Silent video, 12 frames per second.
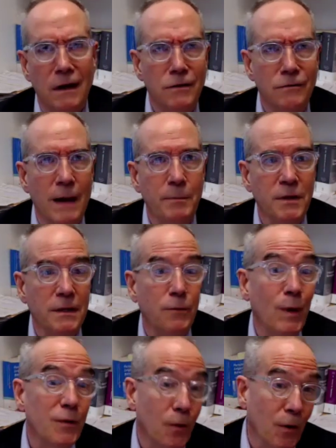grappling
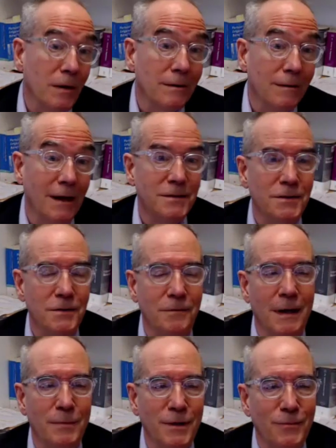with, or our clients are
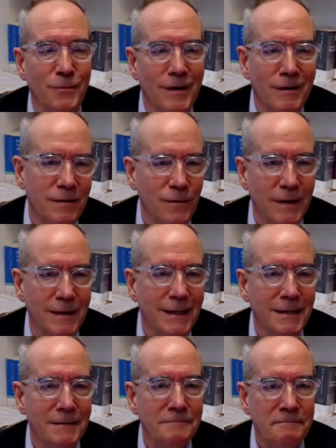grappling with right
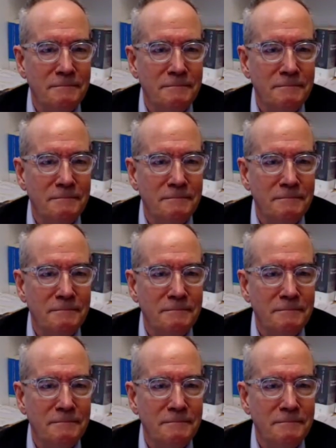now.